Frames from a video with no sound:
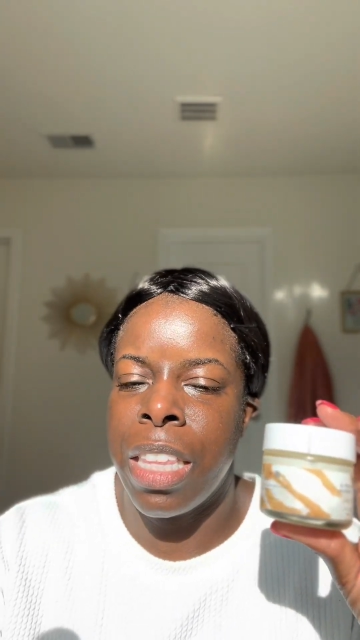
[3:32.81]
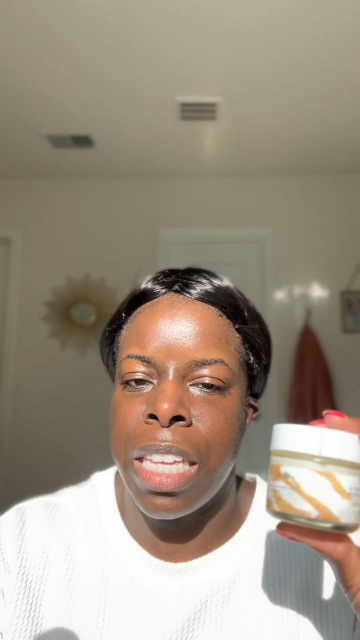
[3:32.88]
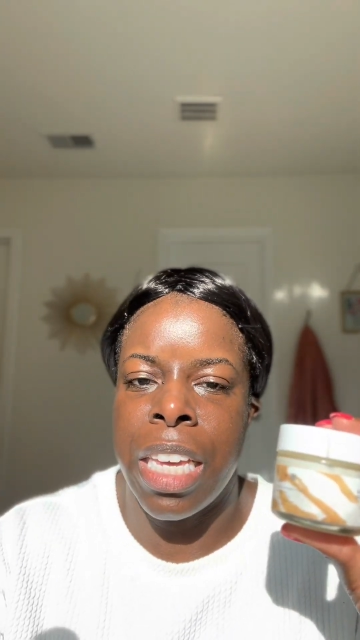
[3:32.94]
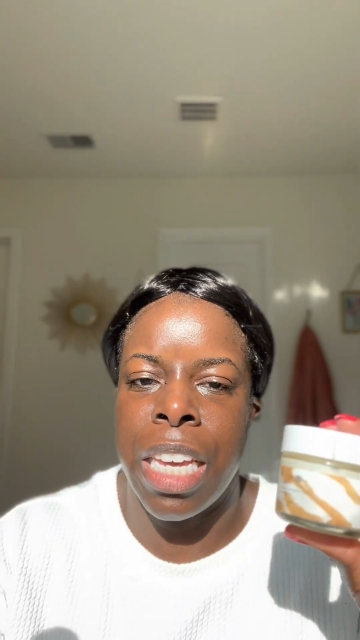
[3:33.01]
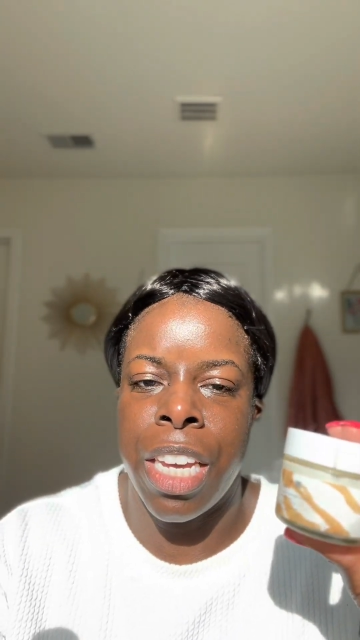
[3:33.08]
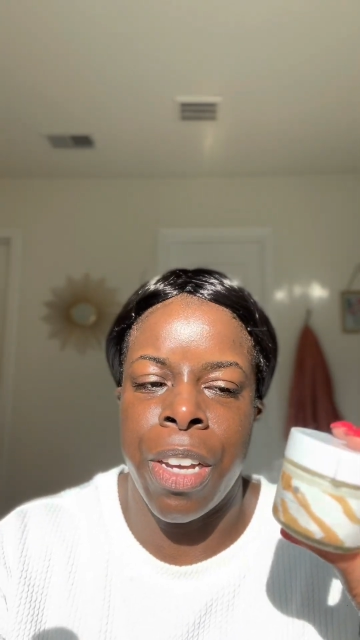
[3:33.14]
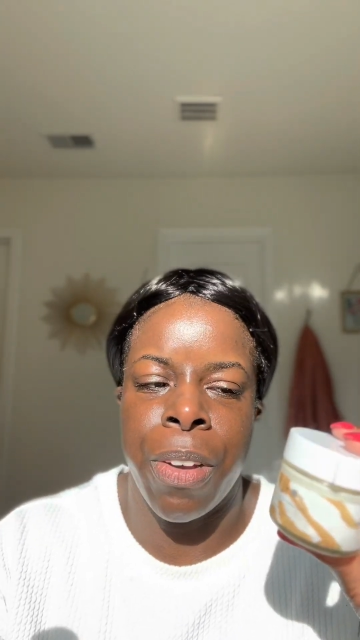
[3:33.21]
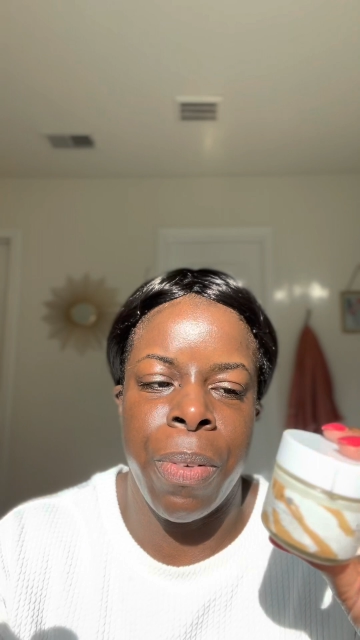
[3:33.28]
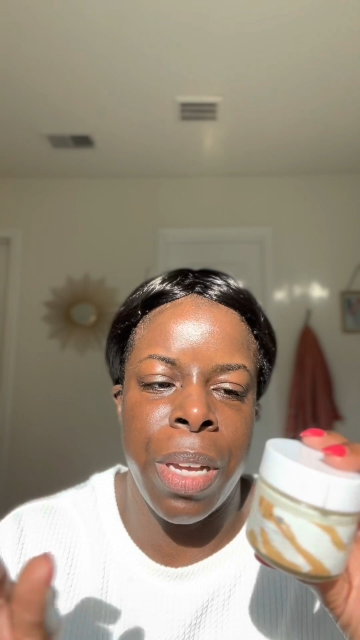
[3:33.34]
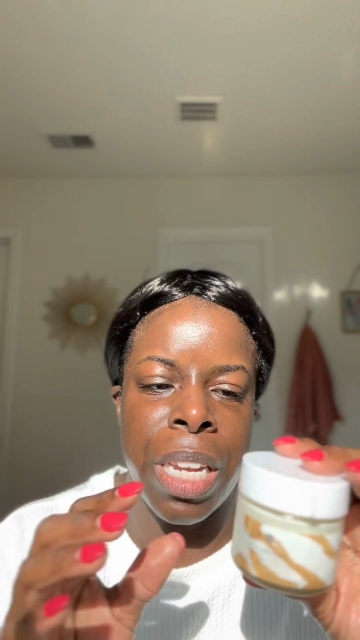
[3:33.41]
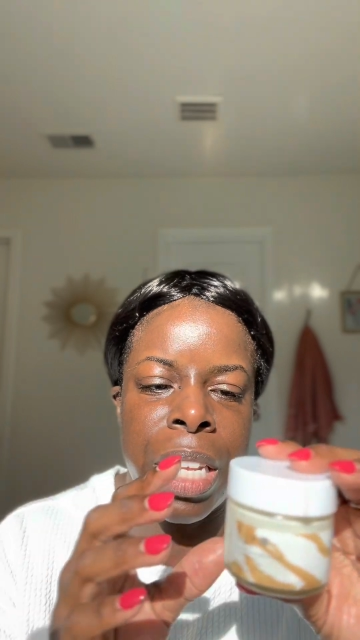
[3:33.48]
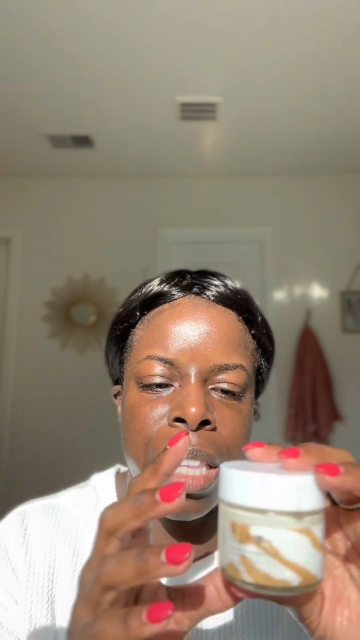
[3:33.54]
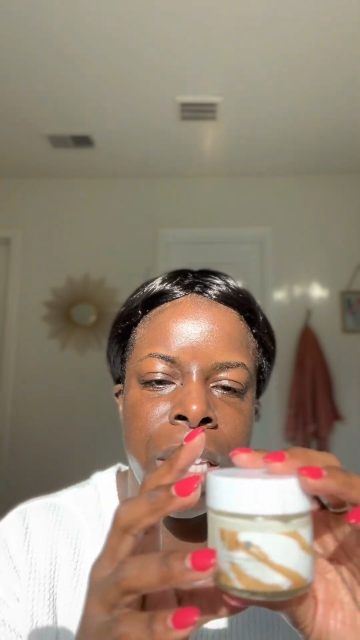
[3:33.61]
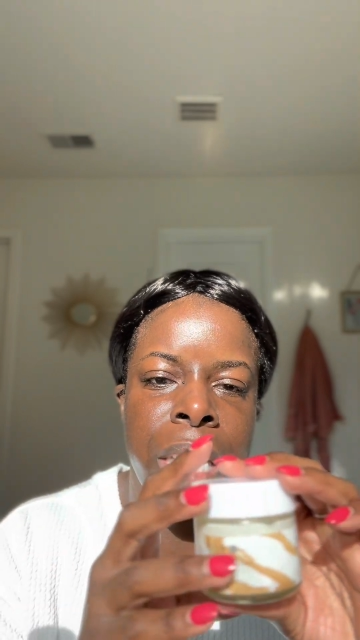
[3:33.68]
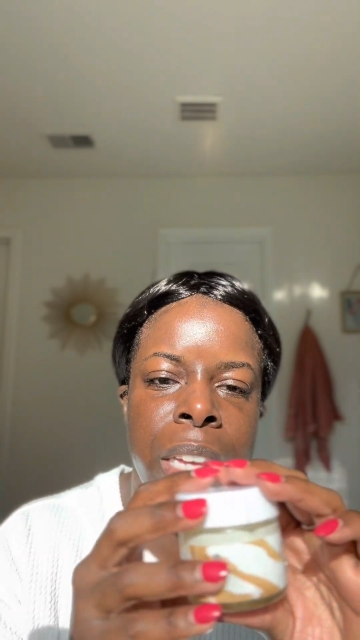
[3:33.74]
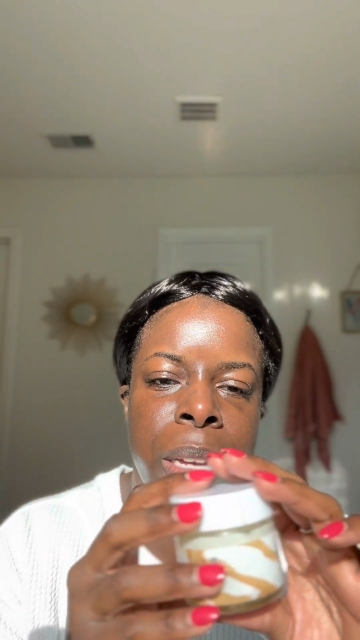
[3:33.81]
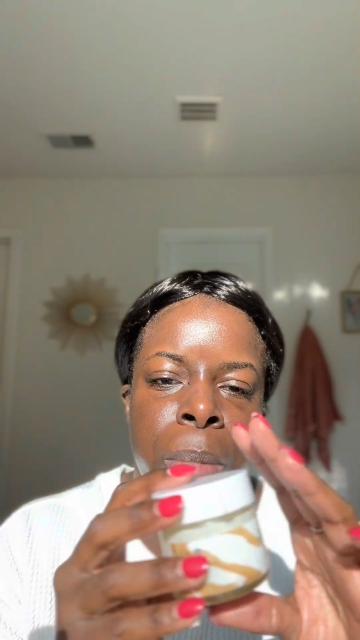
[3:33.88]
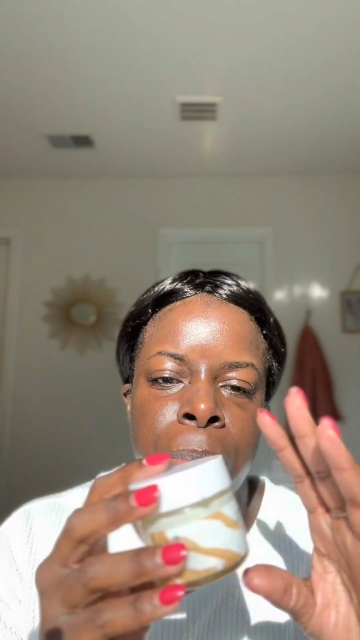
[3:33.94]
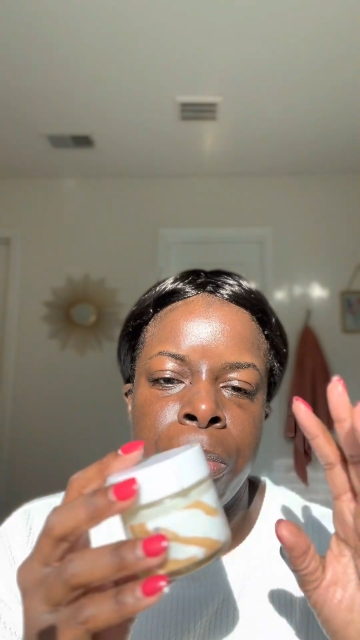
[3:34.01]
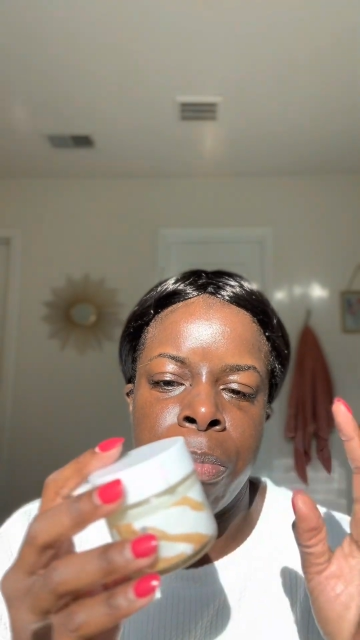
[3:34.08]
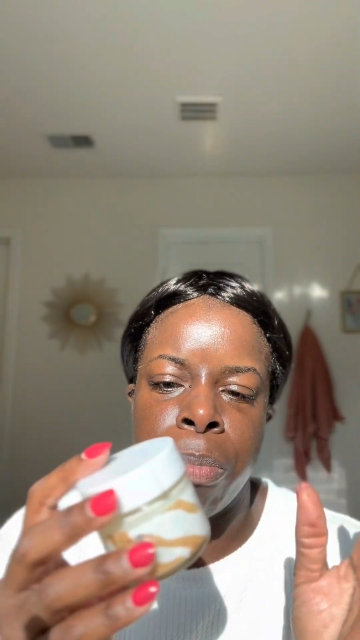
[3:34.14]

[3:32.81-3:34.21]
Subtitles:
the